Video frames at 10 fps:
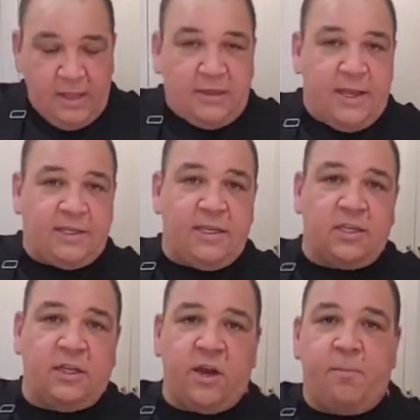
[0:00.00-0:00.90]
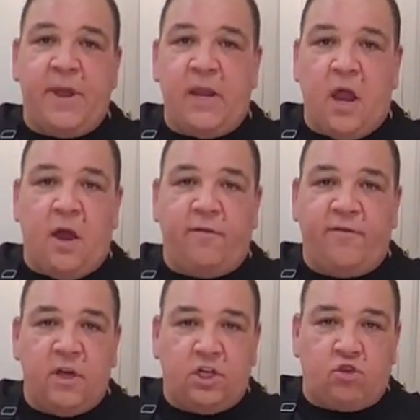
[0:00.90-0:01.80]
This is a little bit
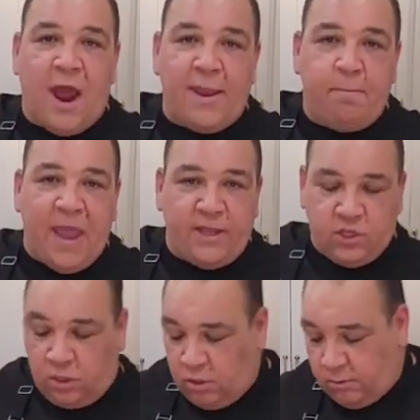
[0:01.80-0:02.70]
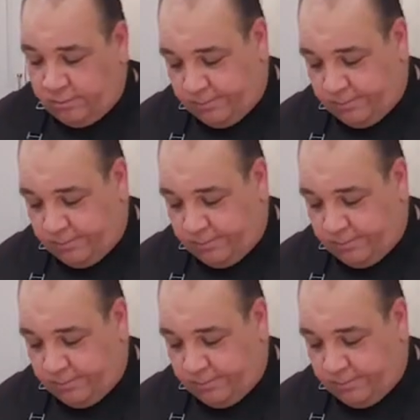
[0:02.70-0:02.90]
of dry basil.